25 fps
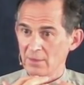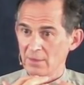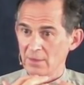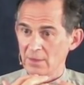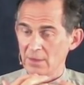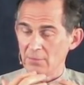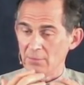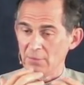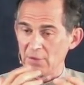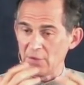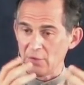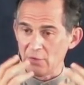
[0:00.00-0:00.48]

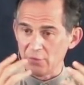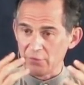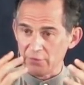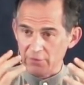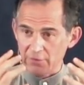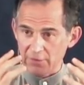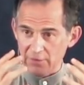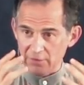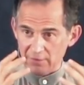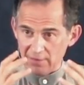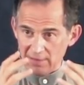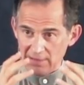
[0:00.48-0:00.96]
And because
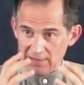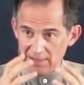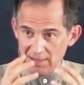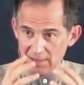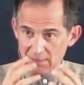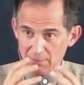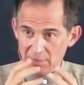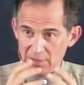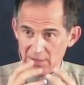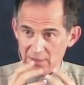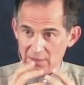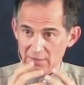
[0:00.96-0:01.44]
of this
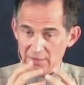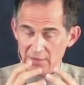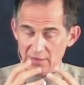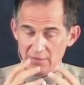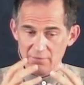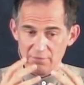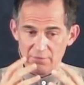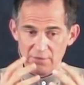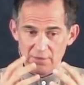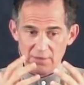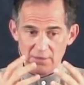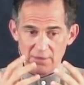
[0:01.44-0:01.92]
limit,
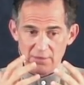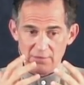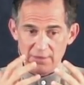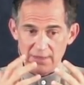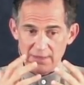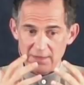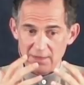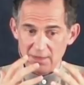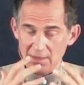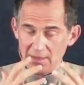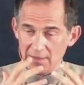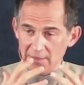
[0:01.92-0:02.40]
it's
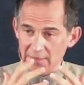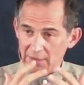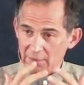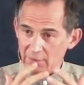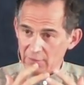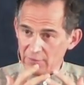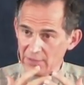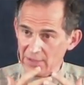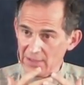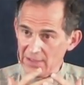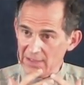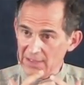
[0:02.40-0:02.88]
like there
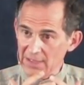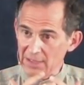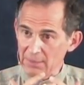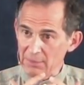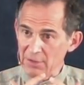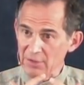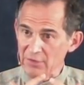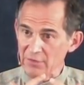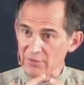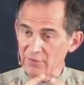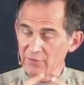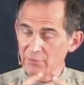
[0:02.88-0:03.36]
is a
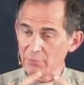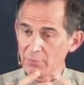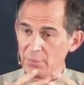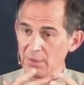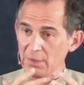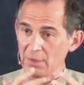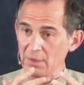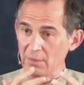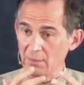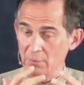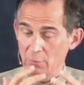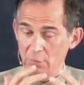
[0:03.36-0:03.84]
limit of...
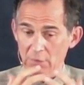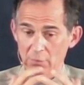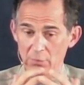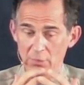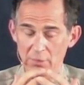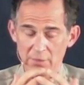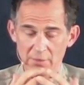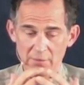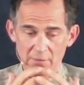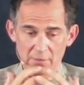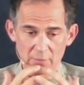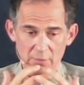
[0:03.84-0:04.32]

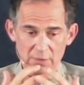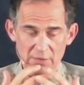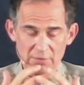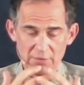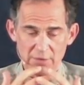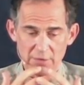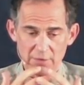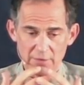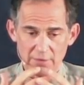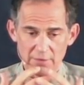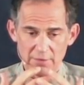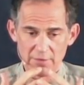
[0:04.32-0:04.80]
We
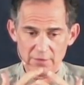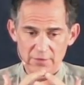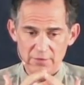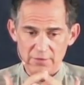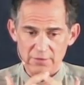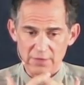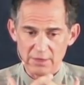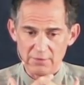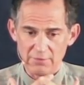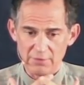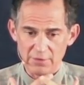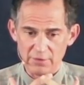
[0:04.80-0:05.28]
feel that the
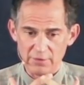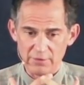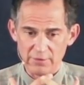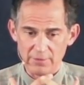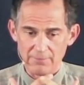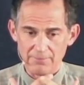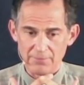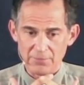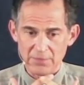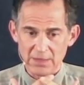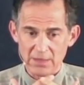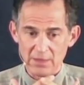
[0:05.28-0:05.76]
self is
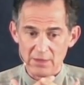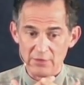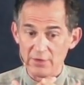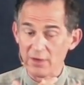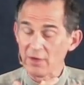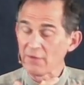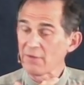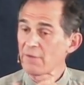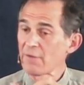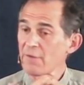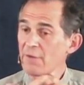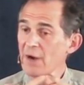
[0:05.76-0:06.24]

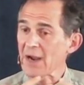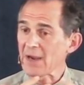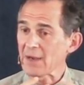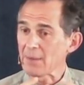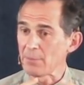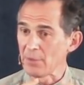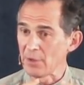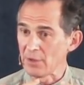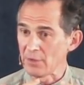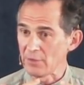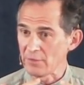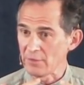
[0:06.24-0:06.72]
a
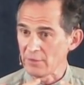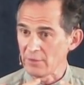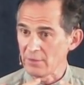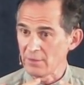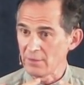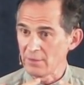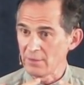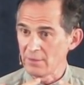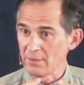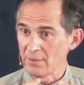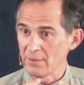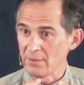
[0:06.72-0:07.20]
fragment.
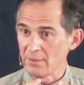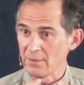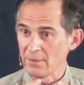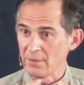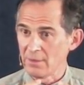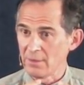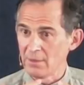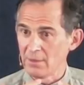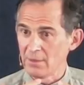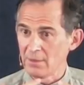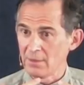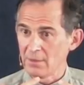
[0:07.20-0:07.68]

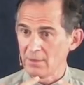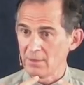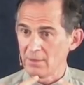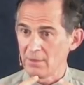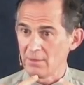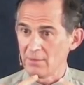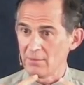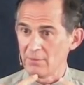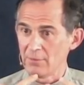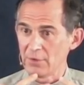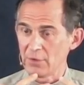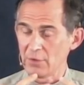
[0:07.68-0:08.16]

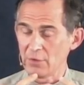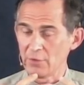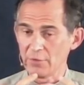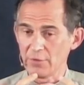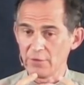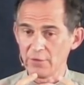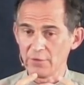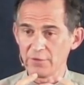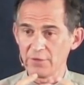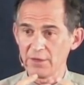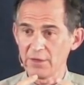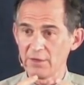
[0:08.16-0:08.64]
Because
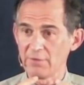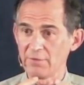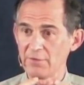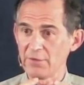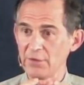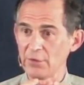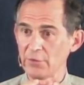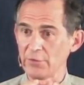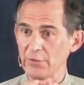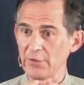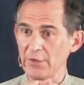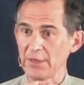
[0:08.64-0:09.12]
the self
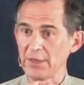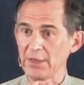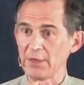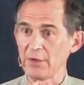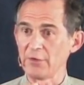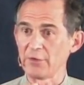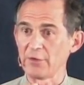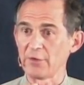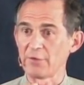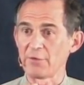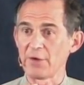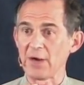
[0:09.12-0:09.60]
feels that it
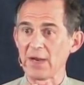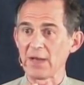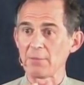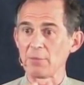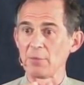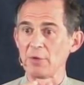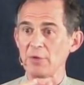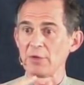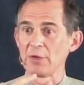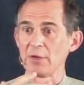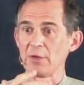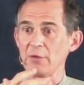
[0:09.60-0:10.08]
is a
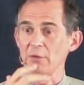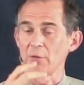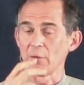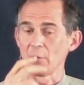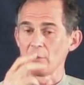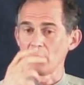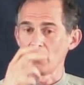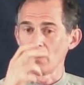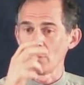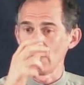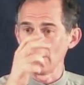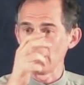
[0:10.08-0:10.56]
fragment, it is
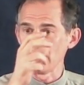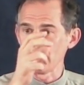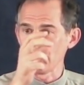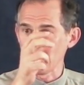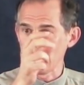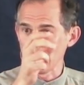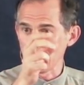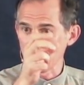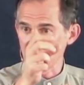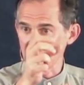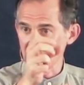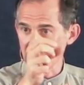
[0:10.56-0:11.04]
always
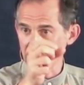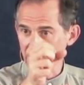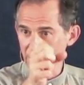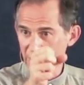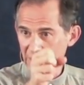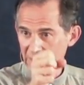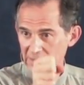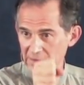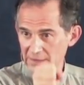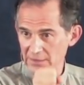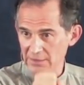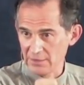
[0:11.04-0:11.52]
trying to
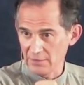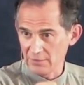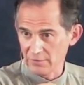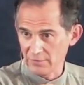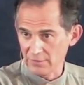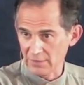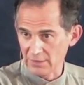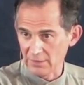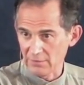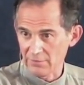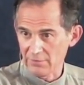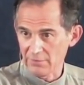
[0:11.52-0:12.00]
complete
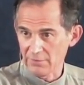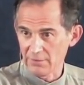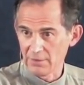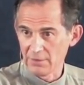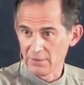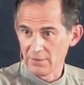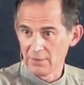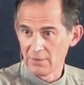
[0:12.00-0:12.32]
itself